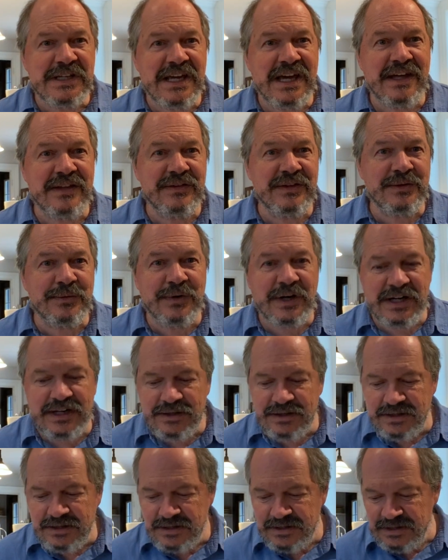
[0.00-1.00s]
Catholic
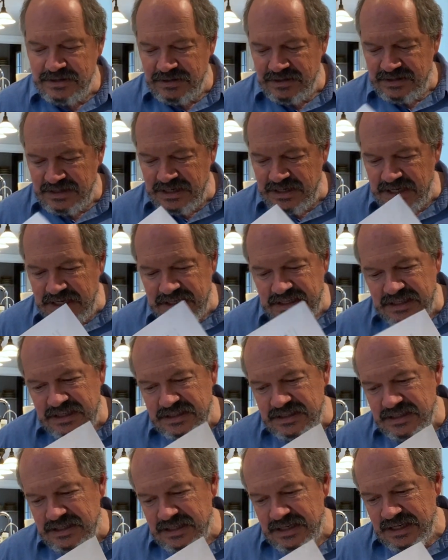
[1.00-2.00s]
writer,
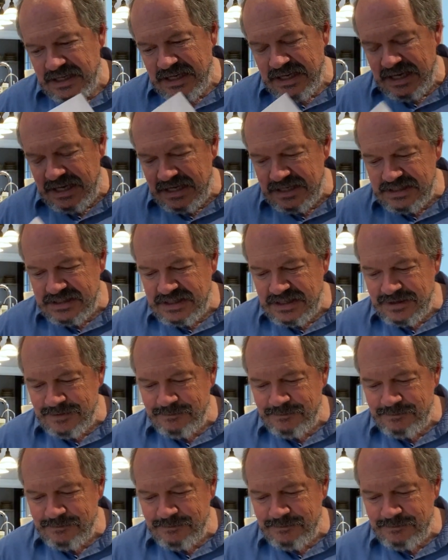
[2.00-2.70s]
Canadian, and